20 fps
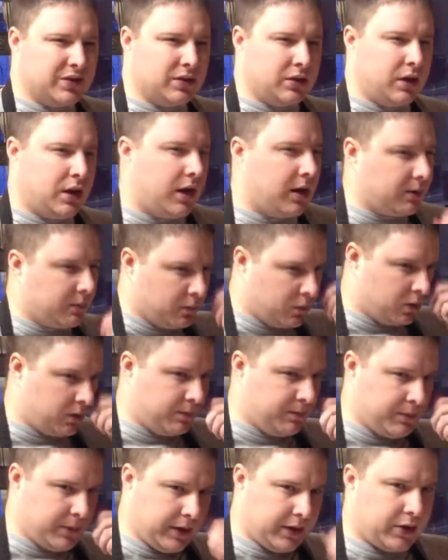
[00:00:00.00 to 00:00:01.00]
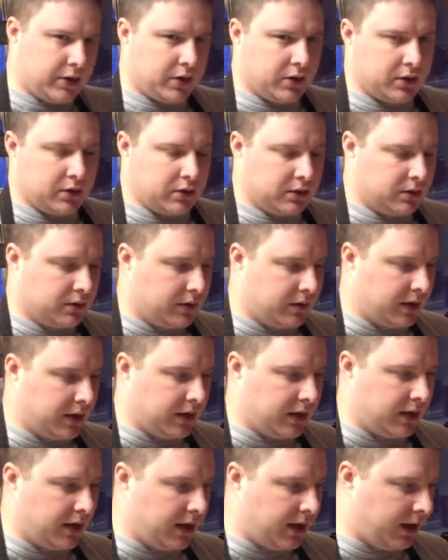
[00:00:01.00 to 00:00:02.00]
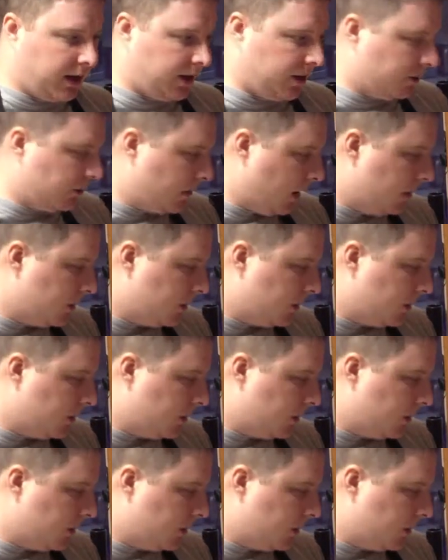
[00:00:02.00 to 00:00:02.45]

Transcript: a lot more bitter than I